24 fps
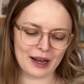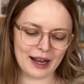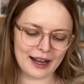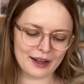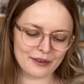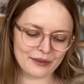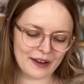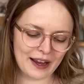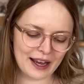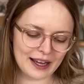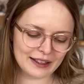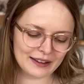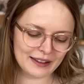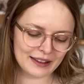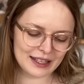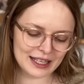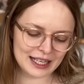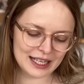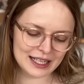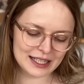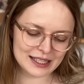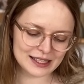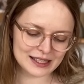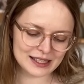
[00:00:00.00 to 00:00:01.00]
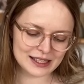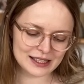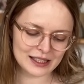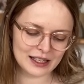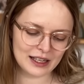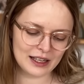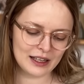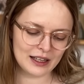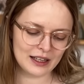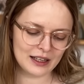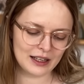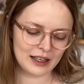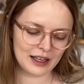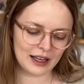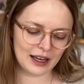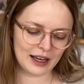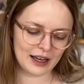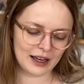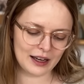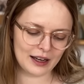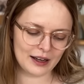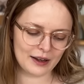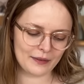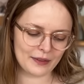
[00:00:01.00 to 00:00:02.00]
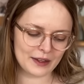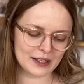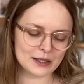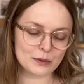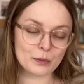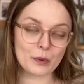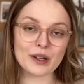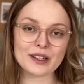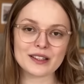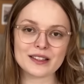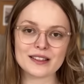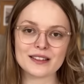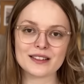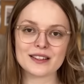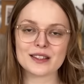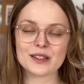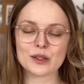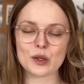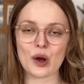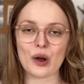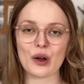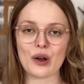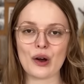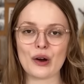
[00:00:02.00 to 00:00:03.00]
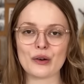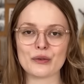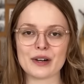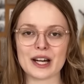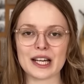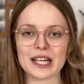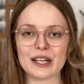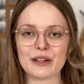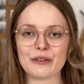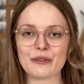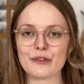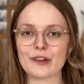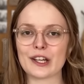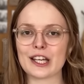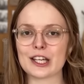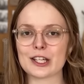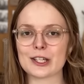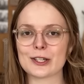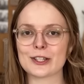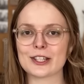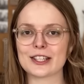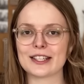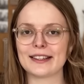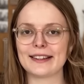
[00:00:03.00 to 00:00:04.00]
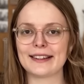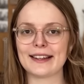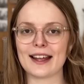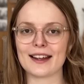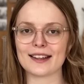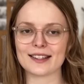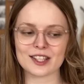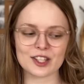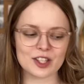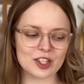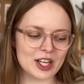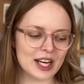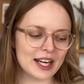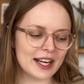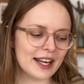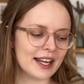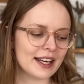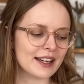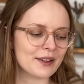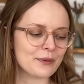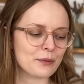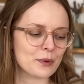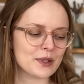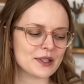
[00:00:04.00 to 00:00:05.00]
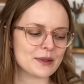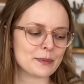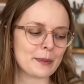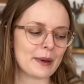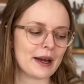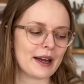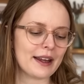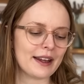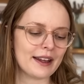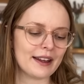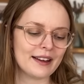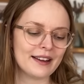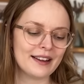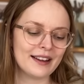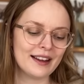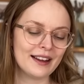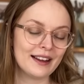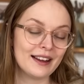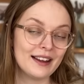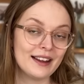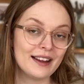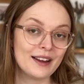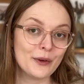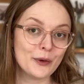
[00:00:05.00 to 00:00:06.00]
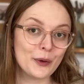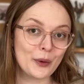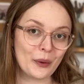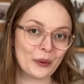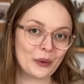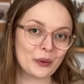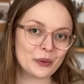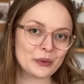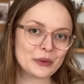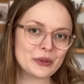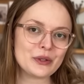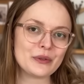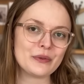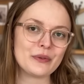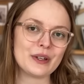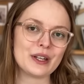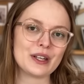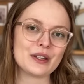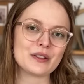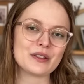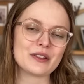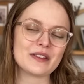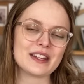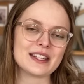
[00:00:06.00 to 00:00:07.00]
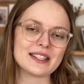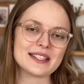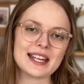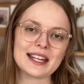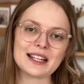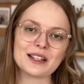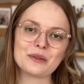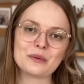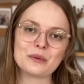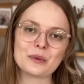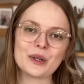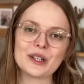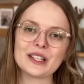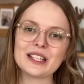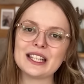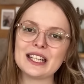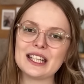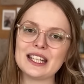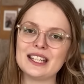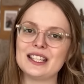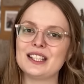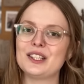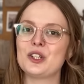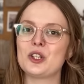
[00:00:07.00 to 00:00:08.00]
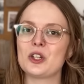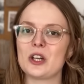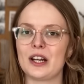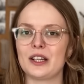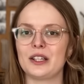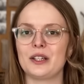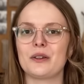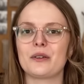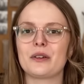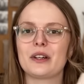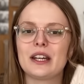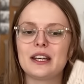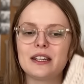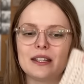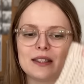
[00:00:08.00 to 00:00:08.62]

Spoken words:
I've had these this one sock already finished last year, and it was my goal to finish the second one in January,